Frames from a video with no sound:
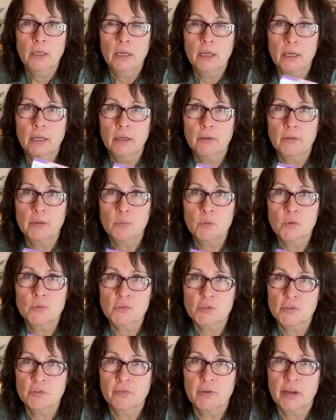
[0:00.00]
Uh, they won't
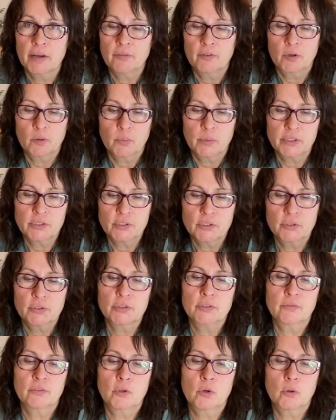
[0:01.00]
survive our
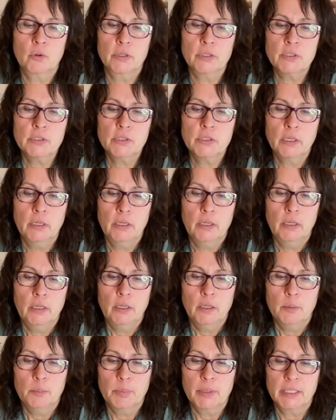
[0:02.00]
winters, of course,
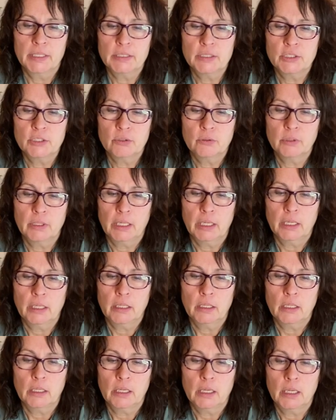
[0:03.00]
but you
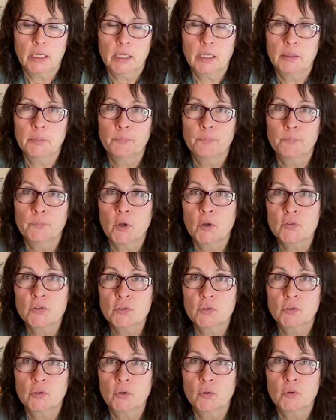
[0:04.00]
can um,
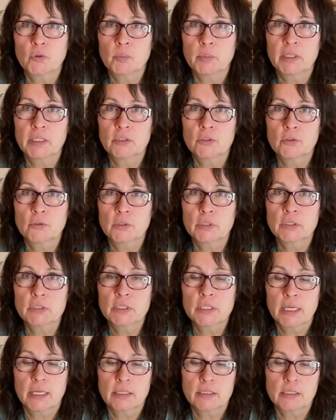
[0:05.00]
also grow them
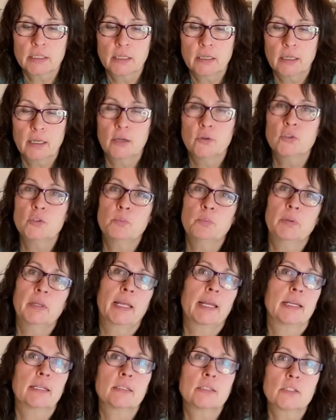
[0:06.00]
indoors as a house plant.